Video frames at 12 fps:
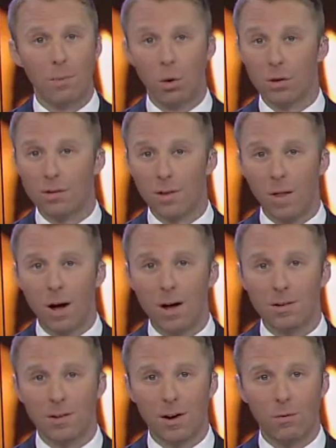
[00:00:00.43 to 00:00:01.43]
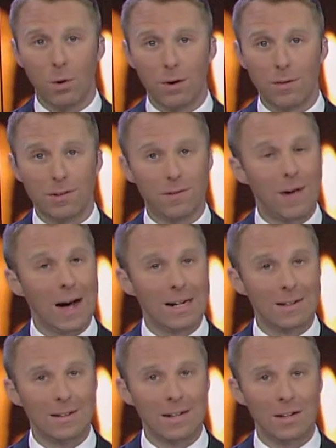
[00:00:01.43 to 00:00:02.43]
mourns the loss of one of its
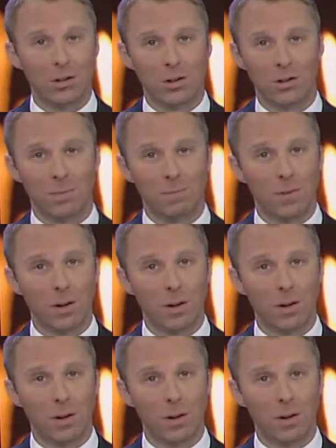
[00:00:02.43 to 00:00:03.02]
finest teachers.